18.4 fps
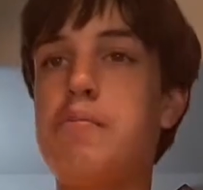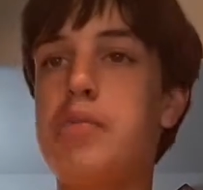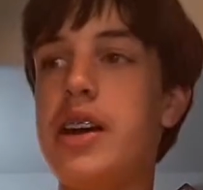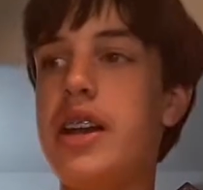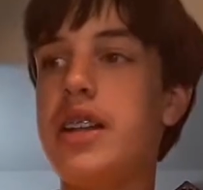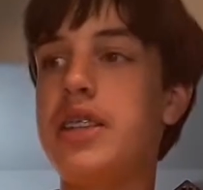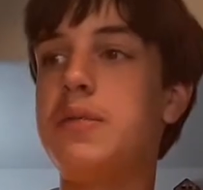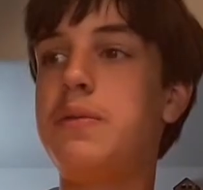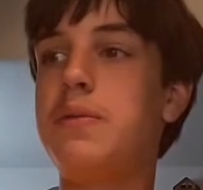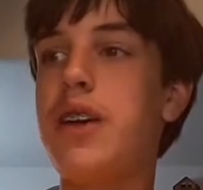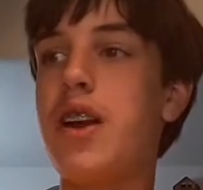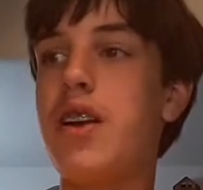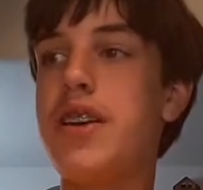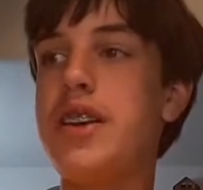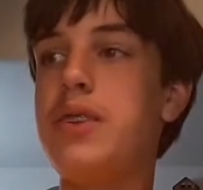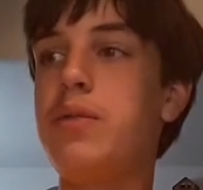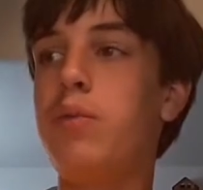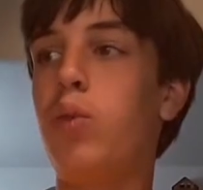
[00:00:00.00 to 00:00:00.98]
but it's
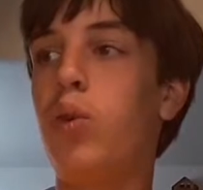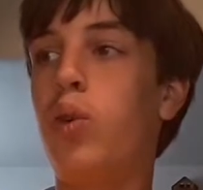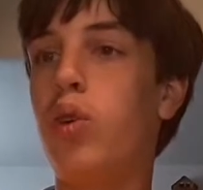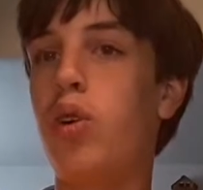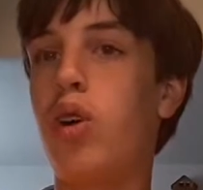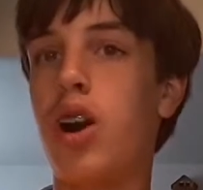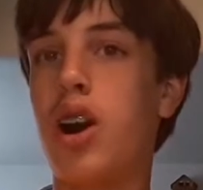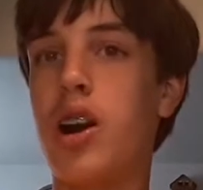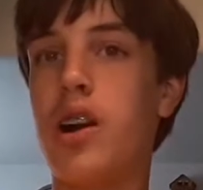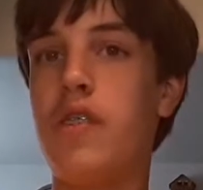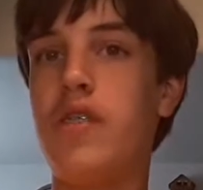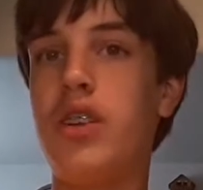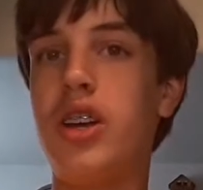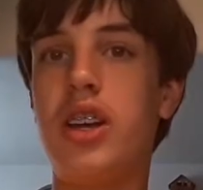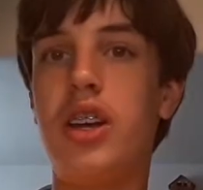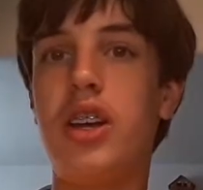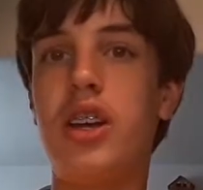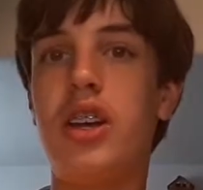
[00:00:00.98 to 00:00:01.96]
very
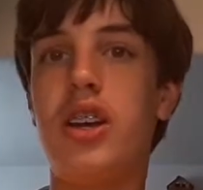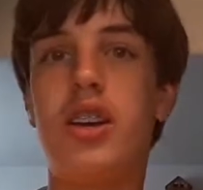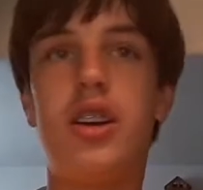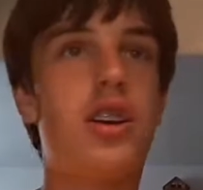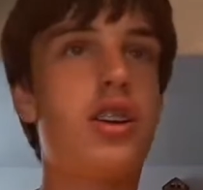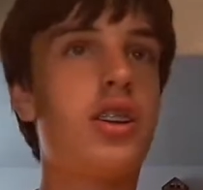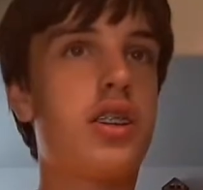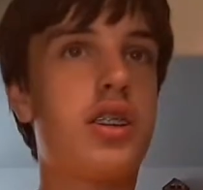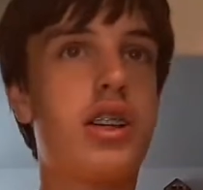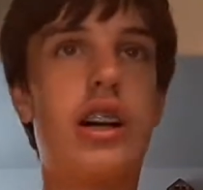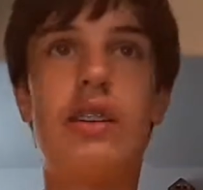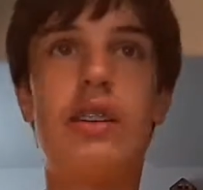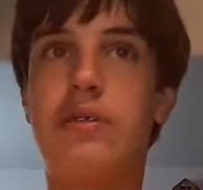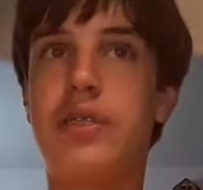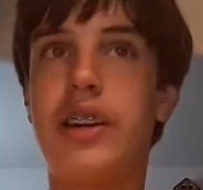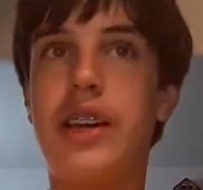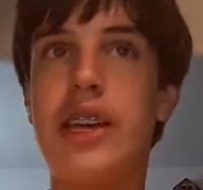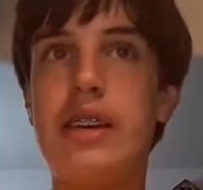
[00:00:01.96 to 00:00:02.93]
warm,
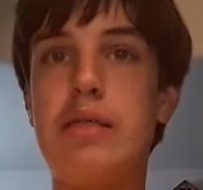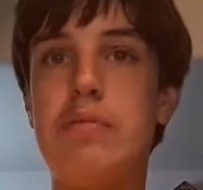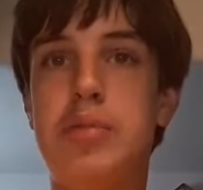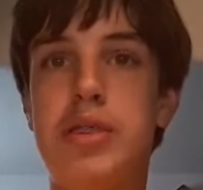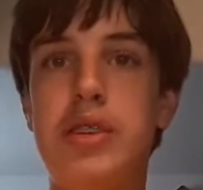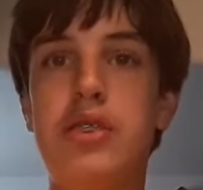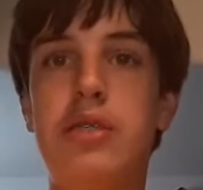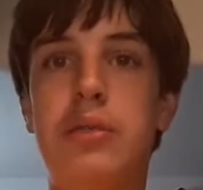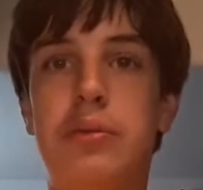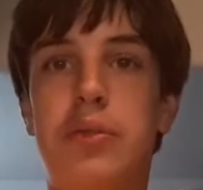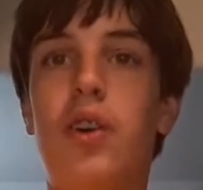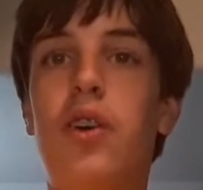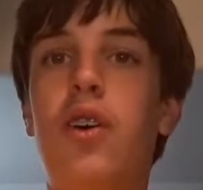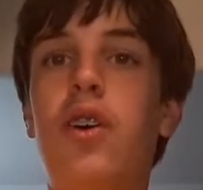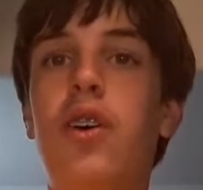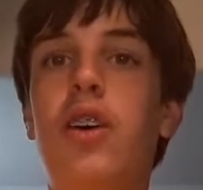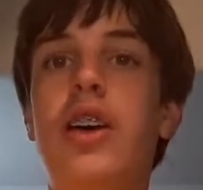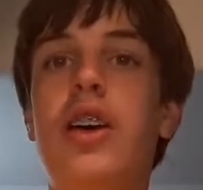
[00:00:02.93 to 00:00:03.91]
comforting,
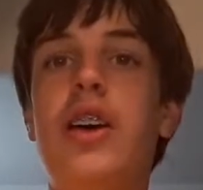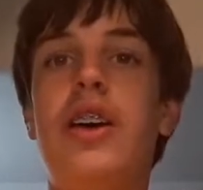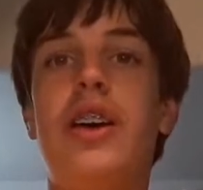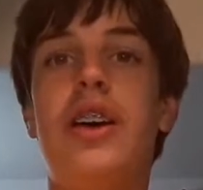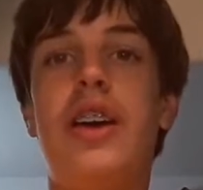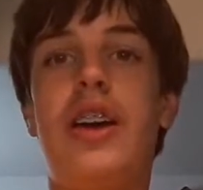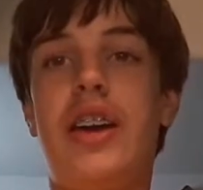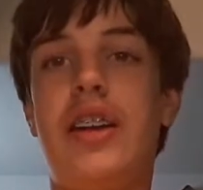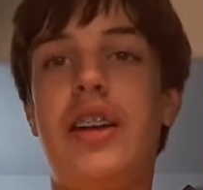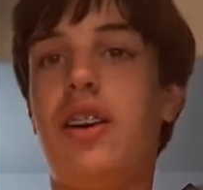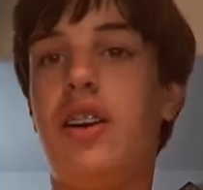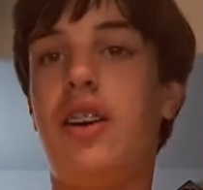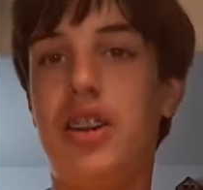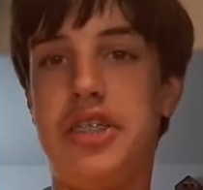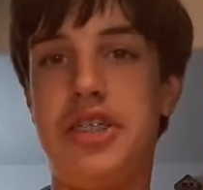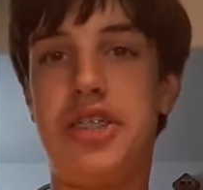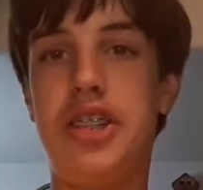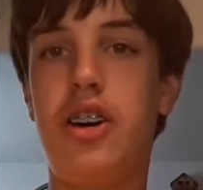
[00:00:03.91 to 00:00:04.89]
beautiful, and
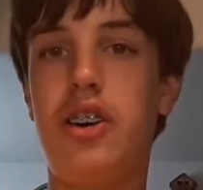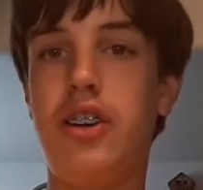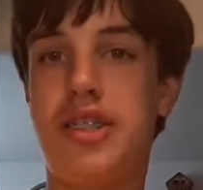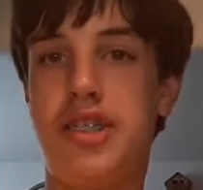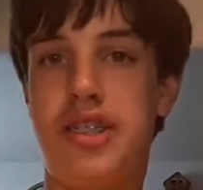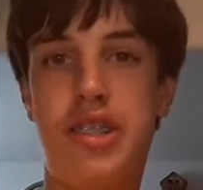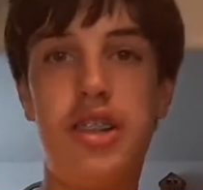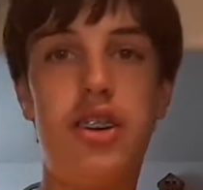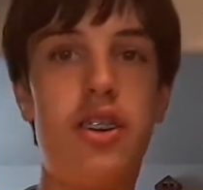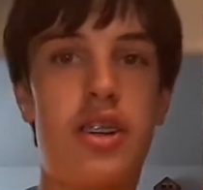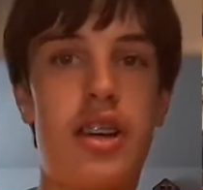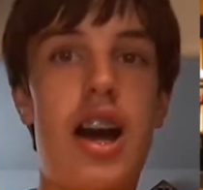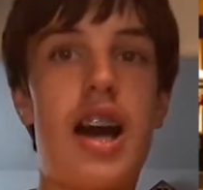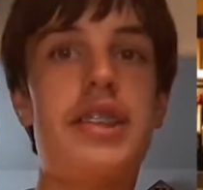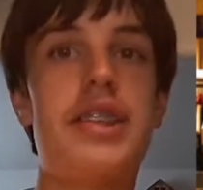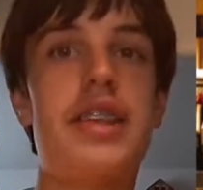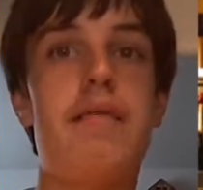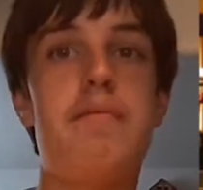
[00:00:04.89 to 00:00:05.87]
also it's still
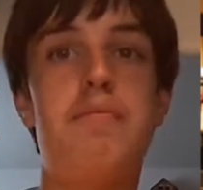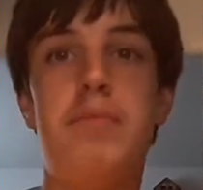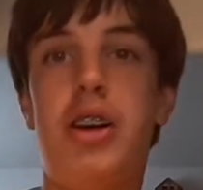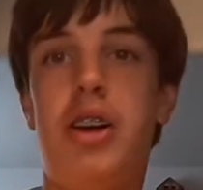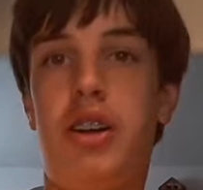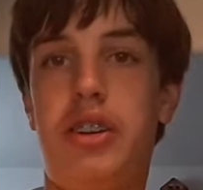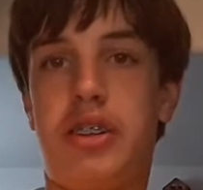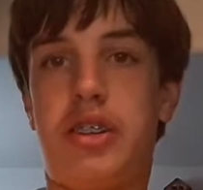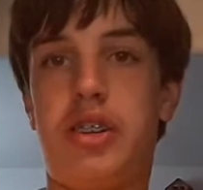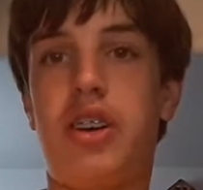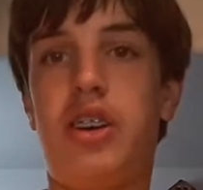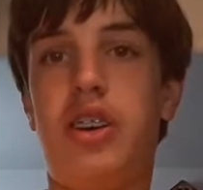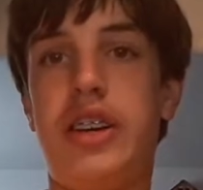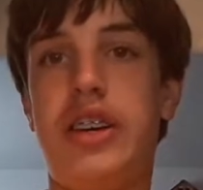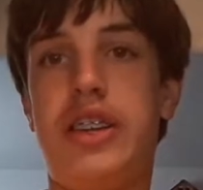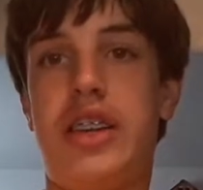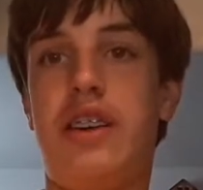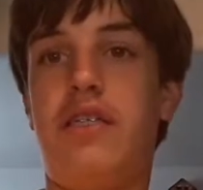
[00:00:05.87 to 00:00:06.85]
got that
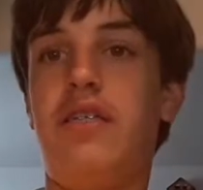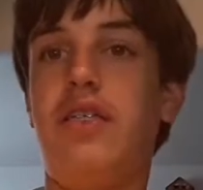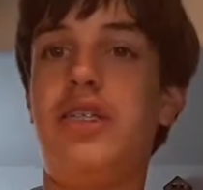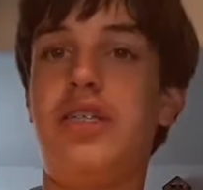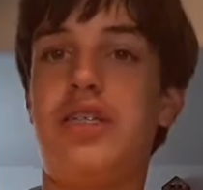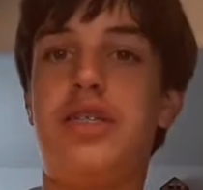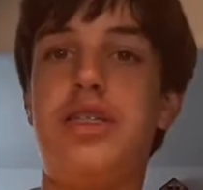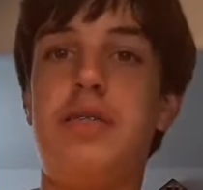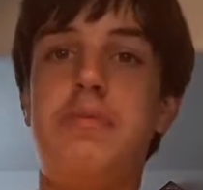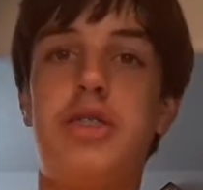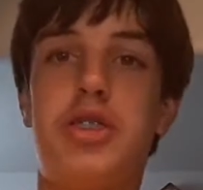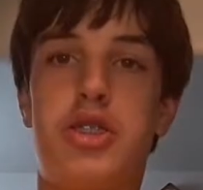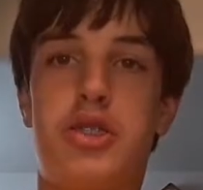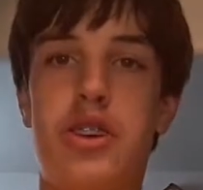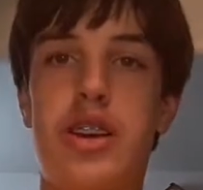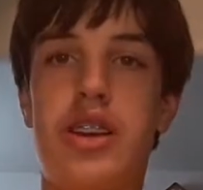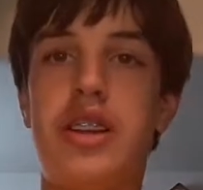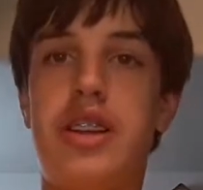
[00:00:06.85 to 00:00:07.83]
melancholy that was
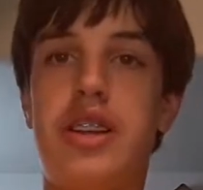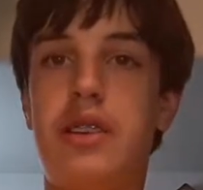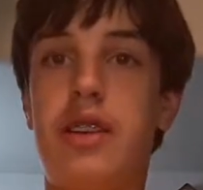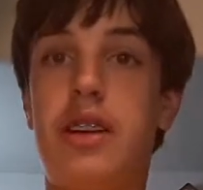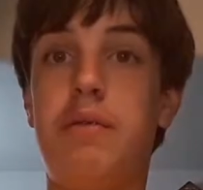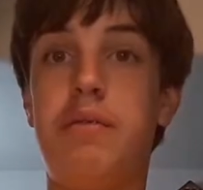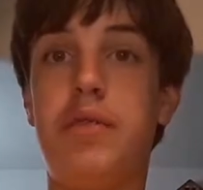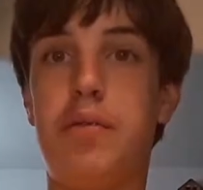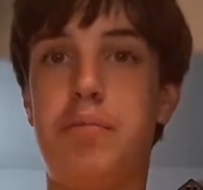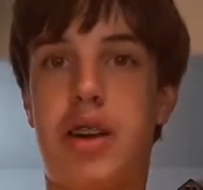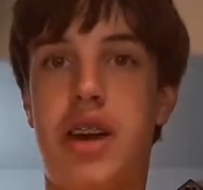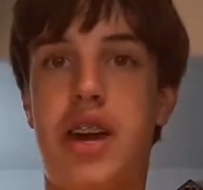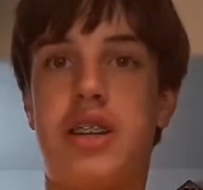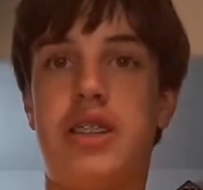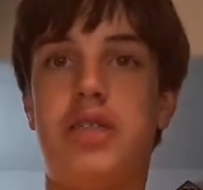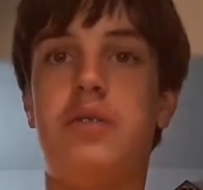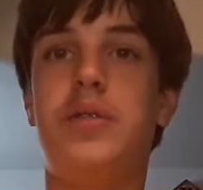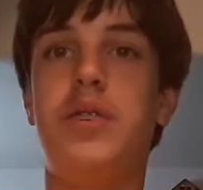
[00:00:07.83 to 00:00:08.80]
demonstrated in the
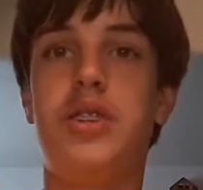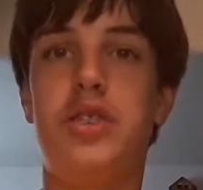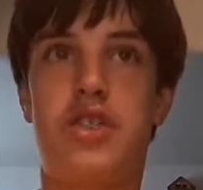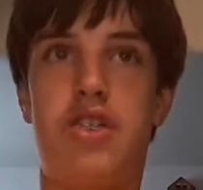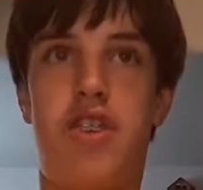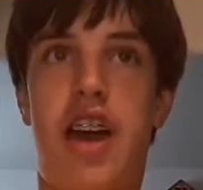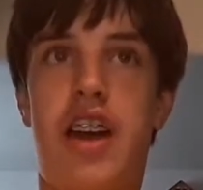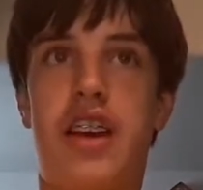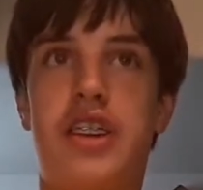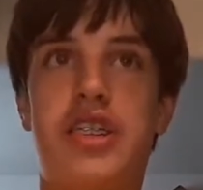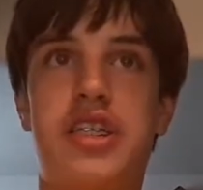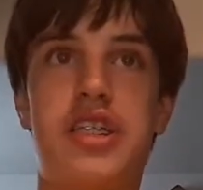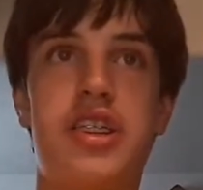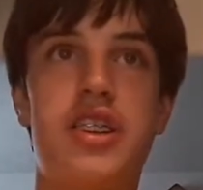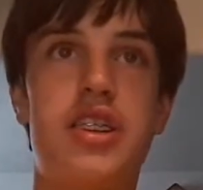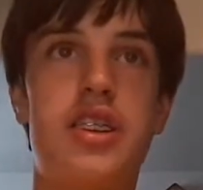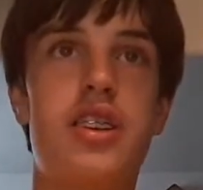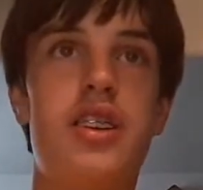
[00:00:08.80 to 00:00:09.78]
past few
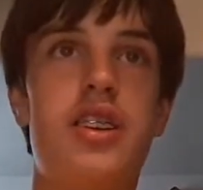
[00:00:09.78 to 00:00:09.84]
tracks.